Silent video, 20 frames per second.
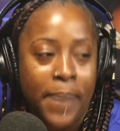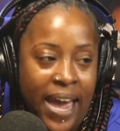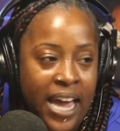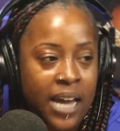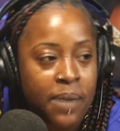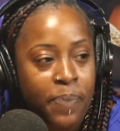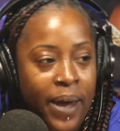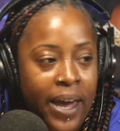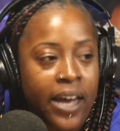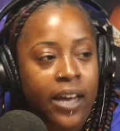
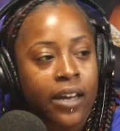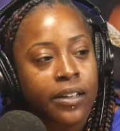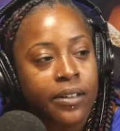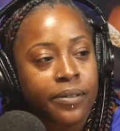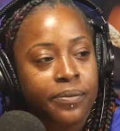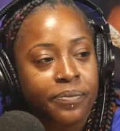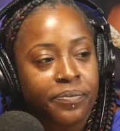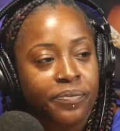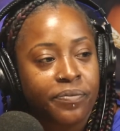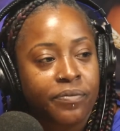backpack.
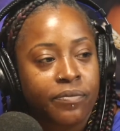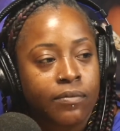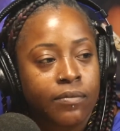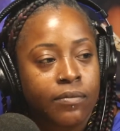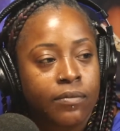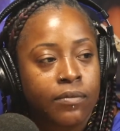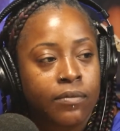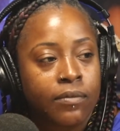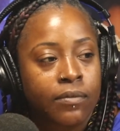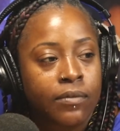
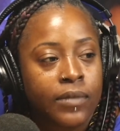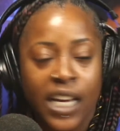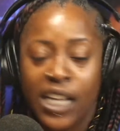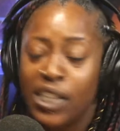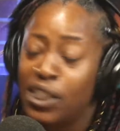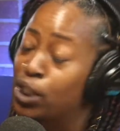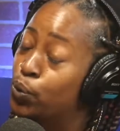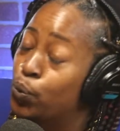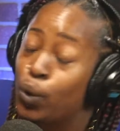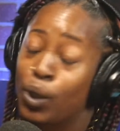He
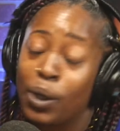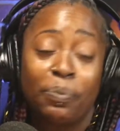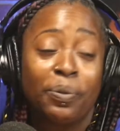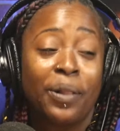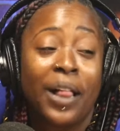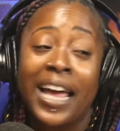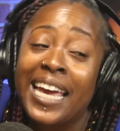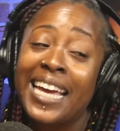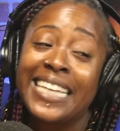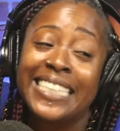just want to
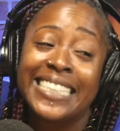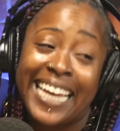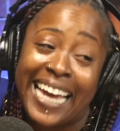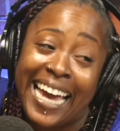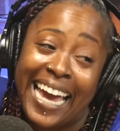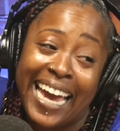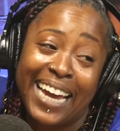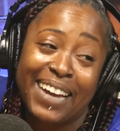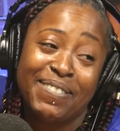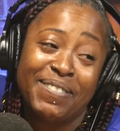play his
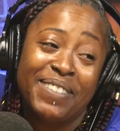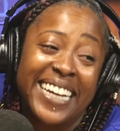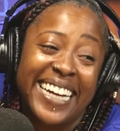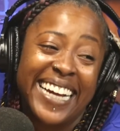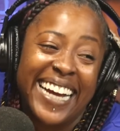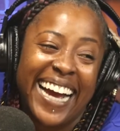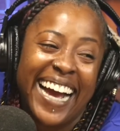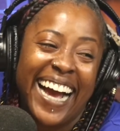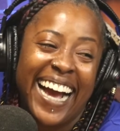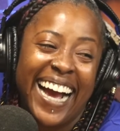game.
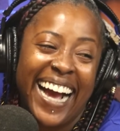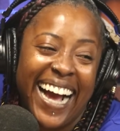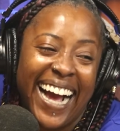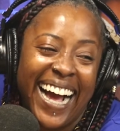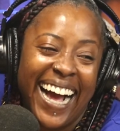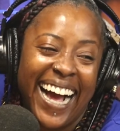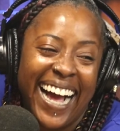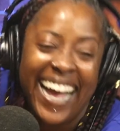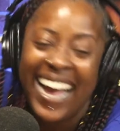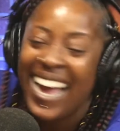
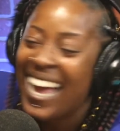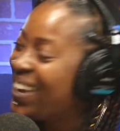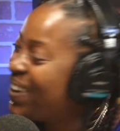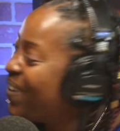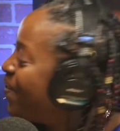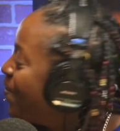mm-hmm.